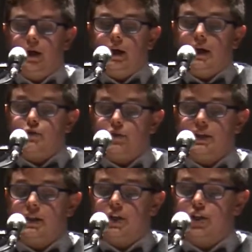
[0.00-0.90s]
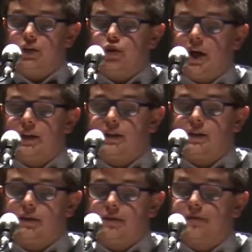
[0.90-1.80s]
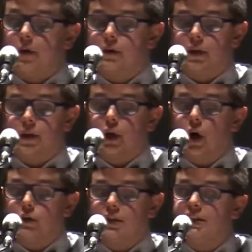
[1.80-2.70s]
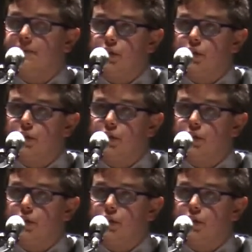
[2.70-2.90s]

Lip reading: His research interests focus on the cognitive